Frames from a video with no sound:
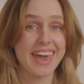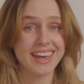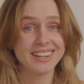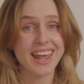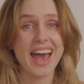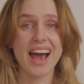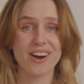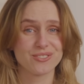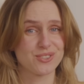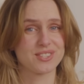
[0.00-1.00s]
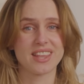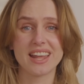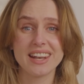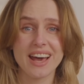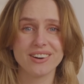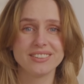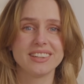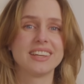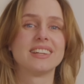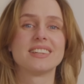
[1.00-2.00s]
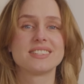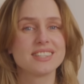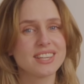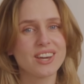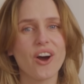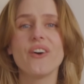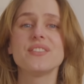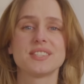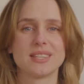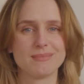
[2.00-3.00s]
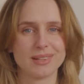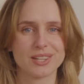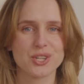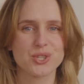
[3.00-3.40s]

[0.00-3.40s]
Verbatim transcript: and and how to stand out in a sea of similar